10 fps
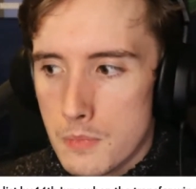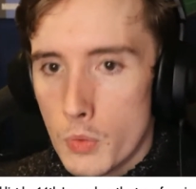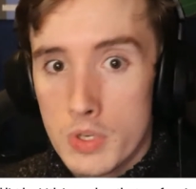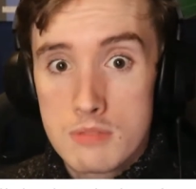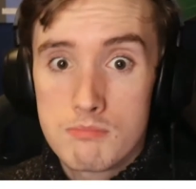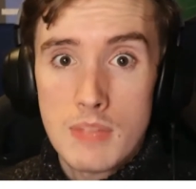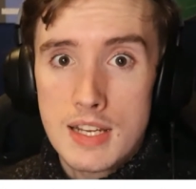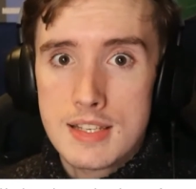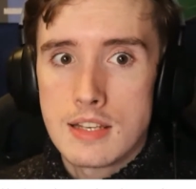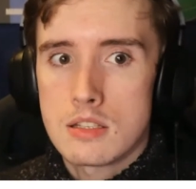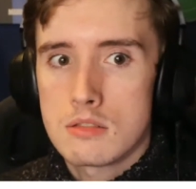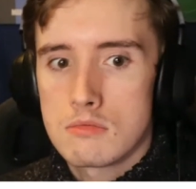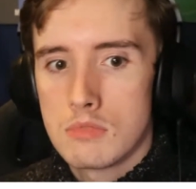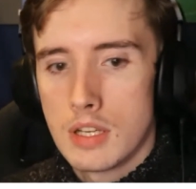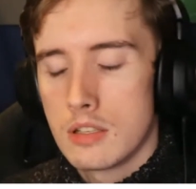Which makes sense.
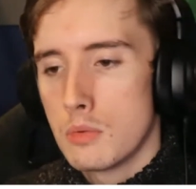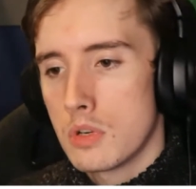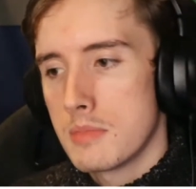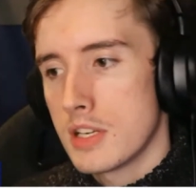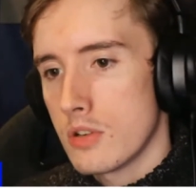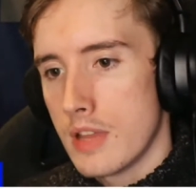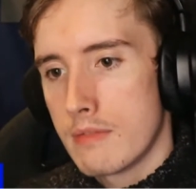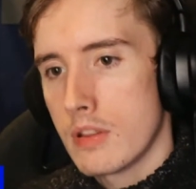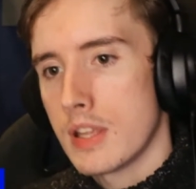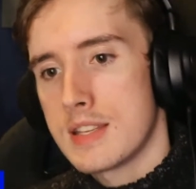Like, you want to make sure that everything is